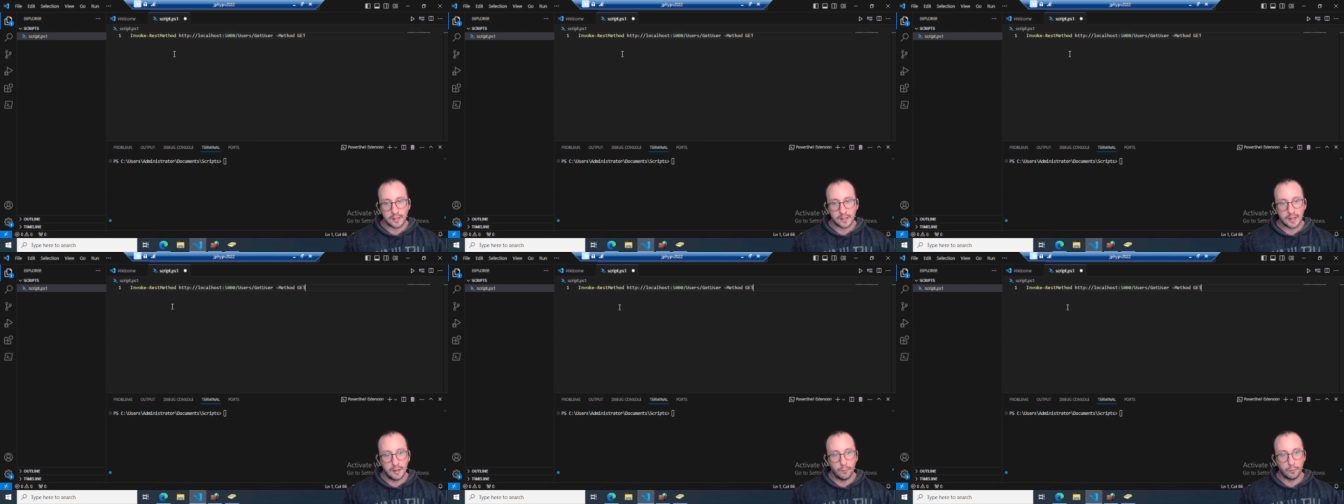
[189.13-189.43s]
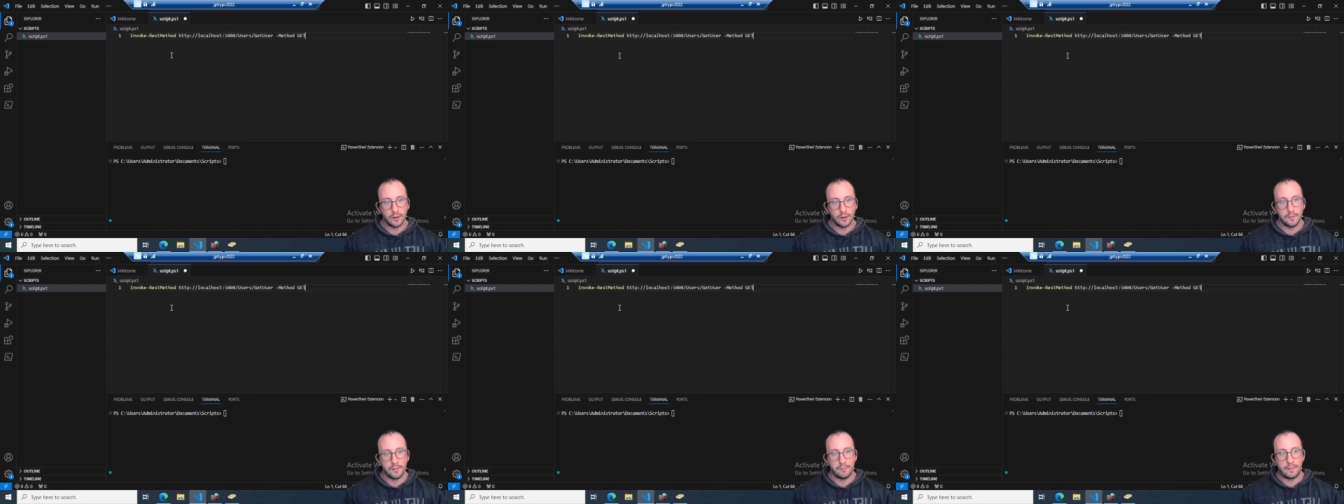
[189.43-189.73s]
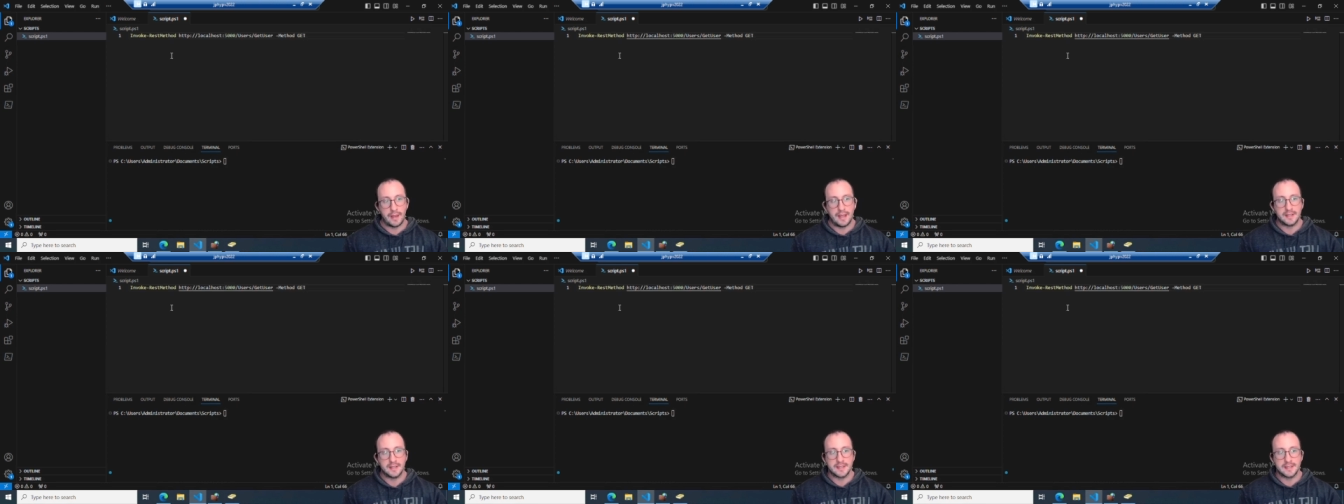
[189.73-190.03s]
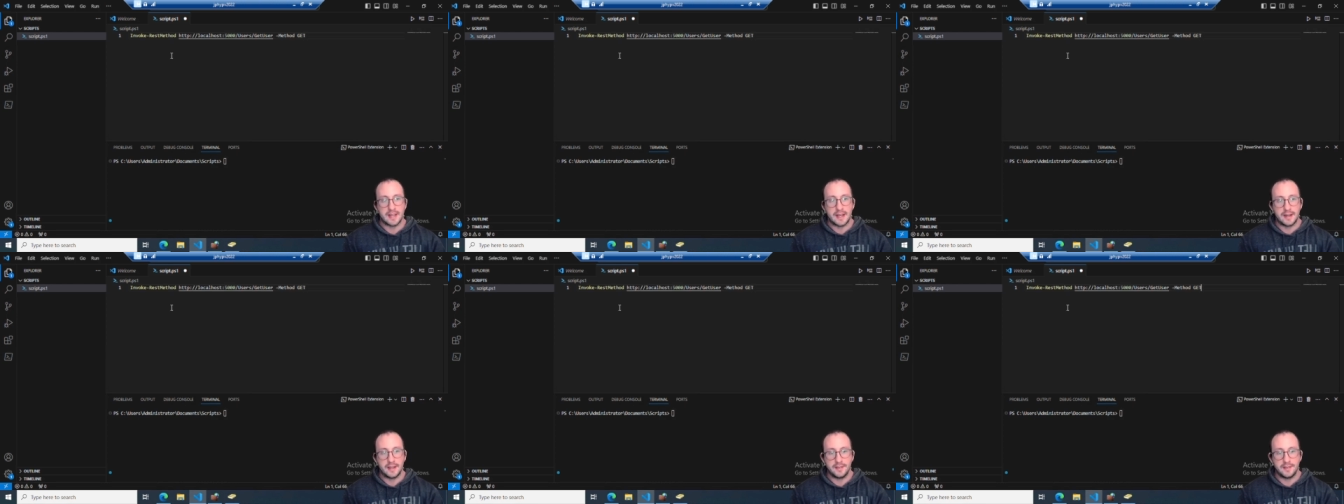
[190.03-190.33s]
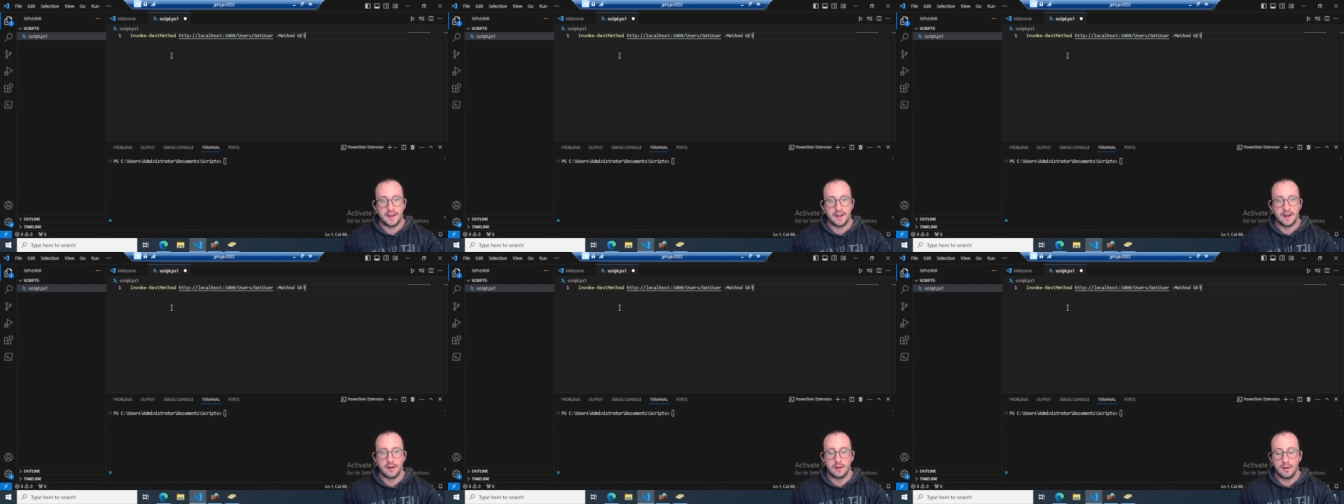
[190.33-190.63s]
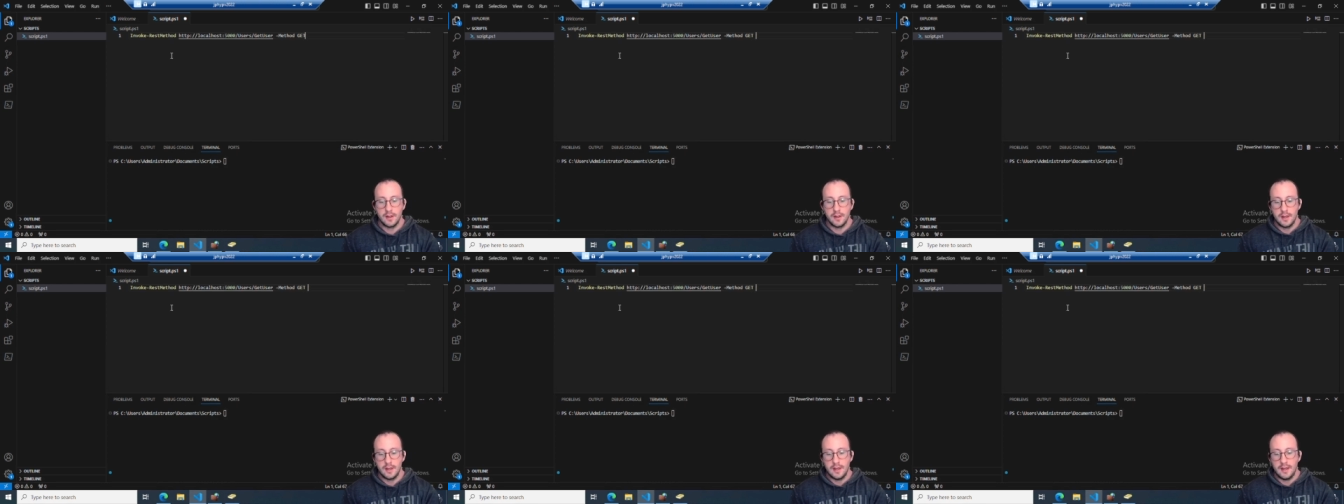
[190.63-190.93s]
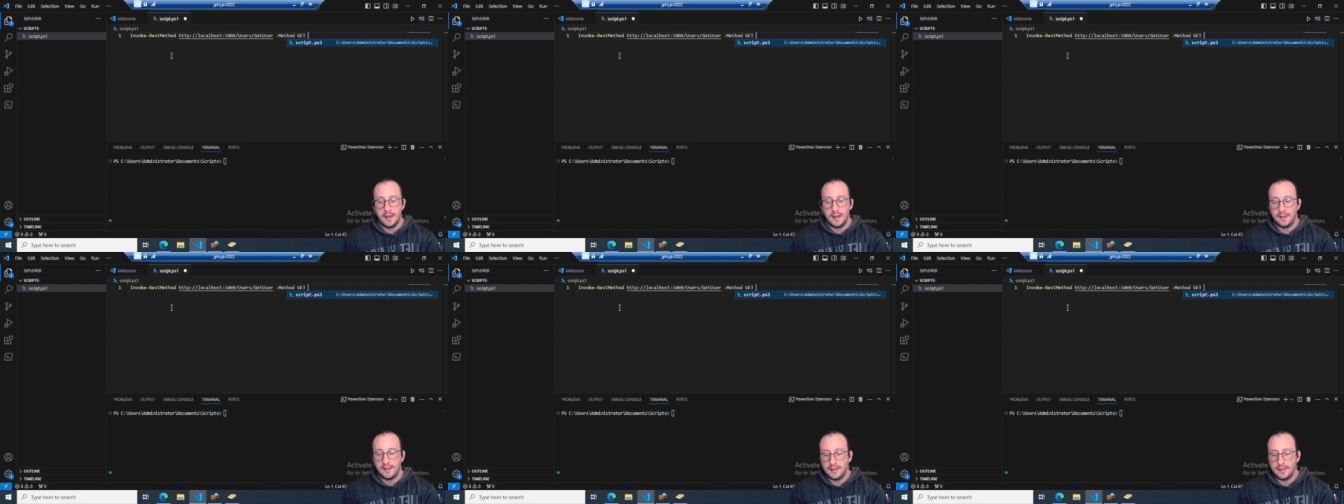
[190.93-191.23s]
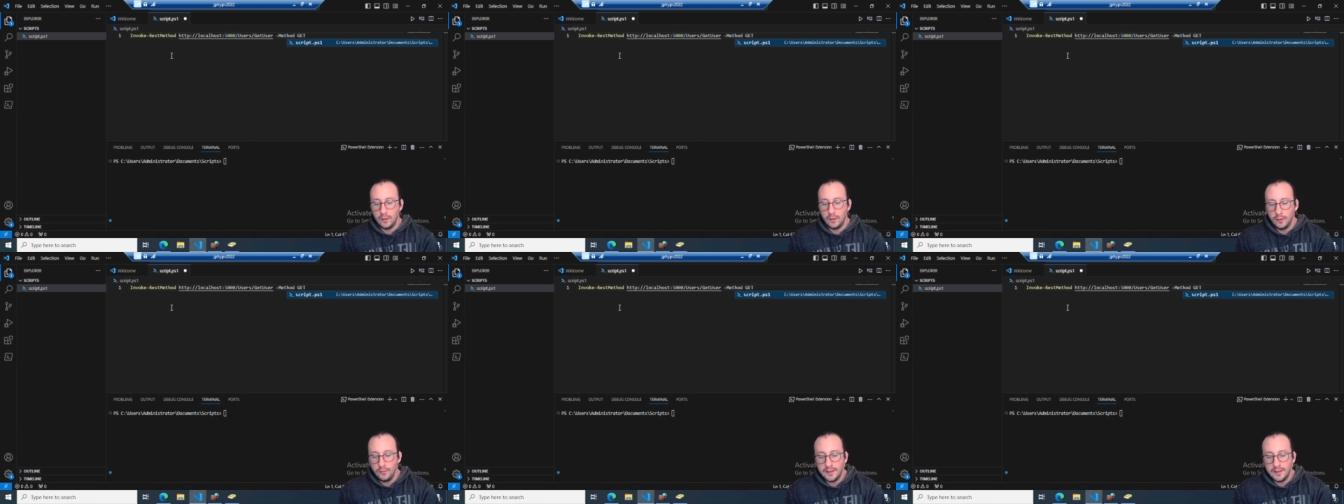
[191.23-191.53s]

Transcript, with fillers: And we're going to paste that in there. Then the only